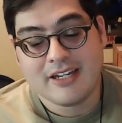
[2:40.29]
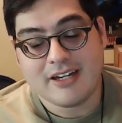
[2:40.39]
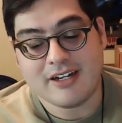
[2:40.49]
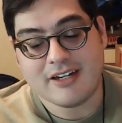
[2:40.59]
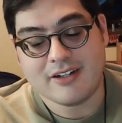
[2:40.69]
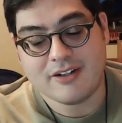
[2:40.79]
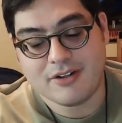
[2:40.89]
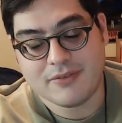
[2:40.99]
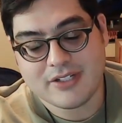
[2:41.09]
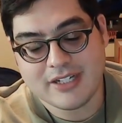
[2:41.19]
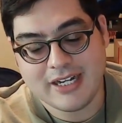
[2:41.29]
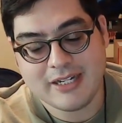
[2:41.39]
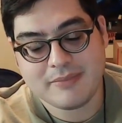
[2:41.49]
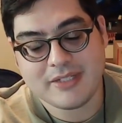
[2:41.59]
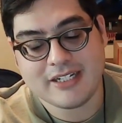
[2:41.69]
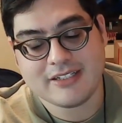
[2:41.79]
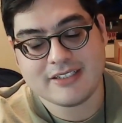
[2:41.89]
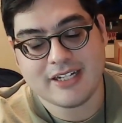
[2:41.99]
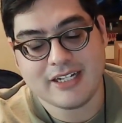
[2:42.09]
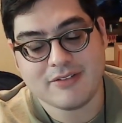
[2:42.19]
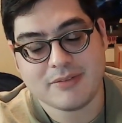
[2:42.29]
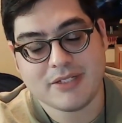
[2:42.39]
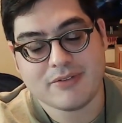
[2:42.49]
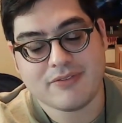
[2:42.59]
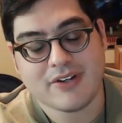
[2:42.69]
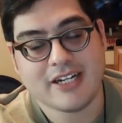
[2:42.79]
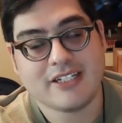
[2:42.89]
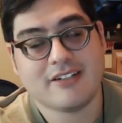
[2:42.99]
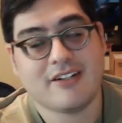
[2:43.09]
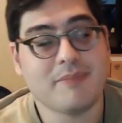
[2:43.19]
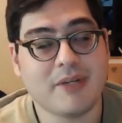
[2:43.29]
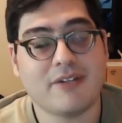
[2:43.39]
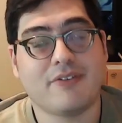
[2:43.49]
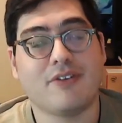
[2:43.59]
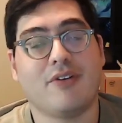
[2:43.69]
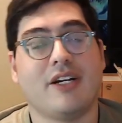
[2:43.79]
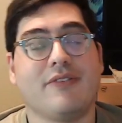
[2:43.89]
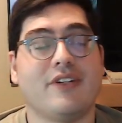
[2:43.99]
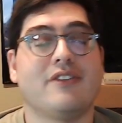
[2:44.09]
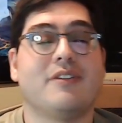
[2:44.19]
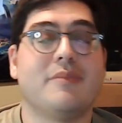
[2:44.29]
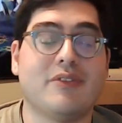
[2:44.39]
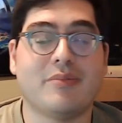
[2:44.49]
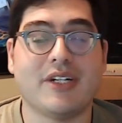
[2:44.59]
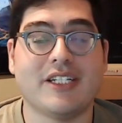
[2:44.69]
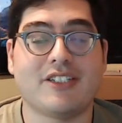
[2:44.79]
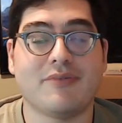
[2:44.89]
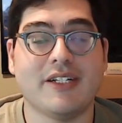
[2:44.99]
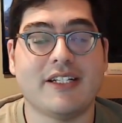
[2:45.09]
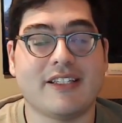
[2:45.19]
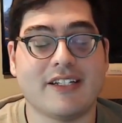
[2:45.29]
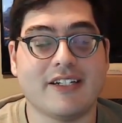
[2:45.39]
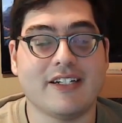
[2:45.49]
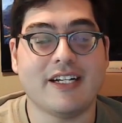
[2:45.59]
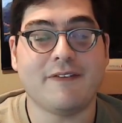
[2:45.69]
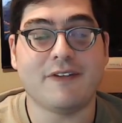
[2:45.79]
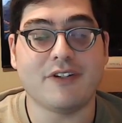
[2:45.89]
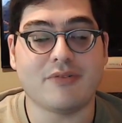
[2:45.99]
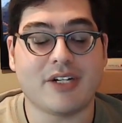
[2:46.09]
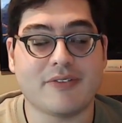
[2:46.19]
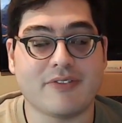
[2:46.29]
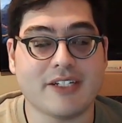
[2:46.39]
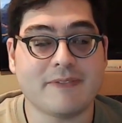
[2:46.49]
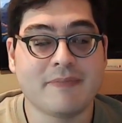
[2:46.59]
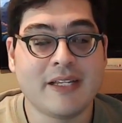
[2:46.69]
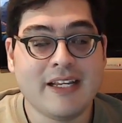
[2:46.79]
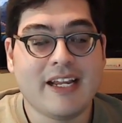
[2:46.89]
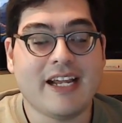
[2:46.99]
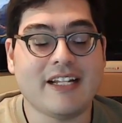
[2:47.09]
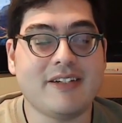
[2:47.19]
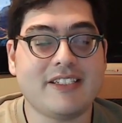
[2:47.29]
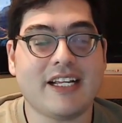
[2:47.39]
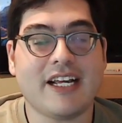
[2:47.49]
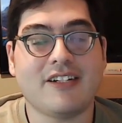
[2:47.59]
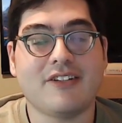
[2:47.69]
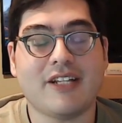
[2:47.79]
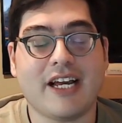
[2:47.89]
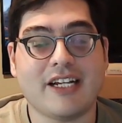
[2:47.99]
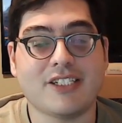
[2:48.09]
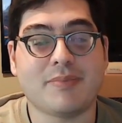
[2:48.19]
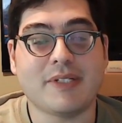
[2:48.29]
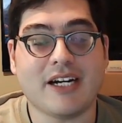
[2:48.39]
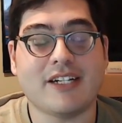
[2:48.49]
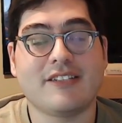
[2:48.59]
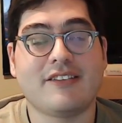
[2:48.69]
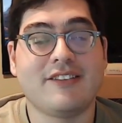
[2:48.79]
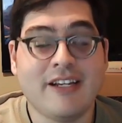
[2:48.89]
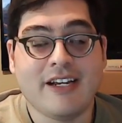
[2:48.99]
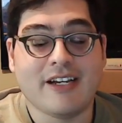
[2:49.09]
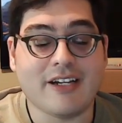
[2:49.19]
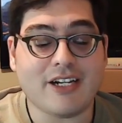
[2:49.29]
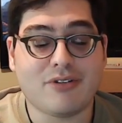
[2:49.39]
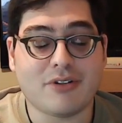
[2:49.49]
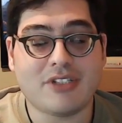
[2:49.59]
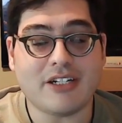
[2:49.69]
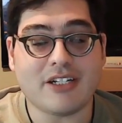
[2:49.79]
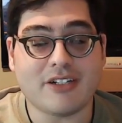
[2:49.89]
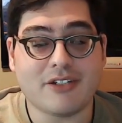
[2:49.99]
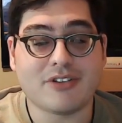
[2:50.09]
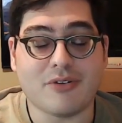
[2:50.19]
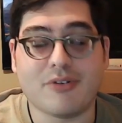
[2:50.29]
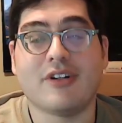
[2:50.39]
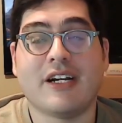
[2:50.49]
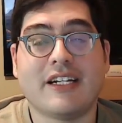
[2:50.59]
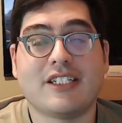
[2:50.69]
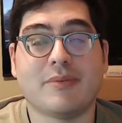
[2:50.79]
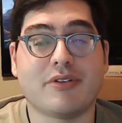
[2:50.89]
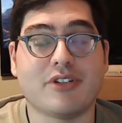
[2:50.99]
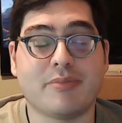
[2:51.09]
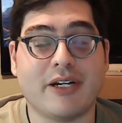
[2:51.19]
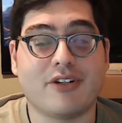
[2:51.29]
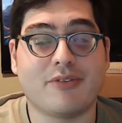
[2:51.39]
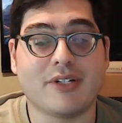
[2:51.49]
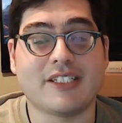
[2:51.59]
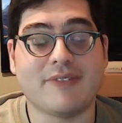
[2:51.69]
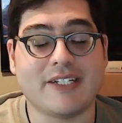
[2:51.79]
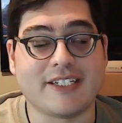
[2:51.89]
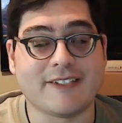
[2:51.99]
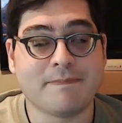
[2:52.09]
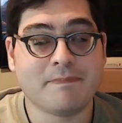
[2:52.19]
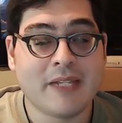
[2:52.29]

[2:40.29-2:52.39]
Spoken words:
Over time, that design would be refined. Metford rifling would be replaced with Enfield rifling. And the reason they had to do that is because nitrocellulose, or smokeless powder, was invented.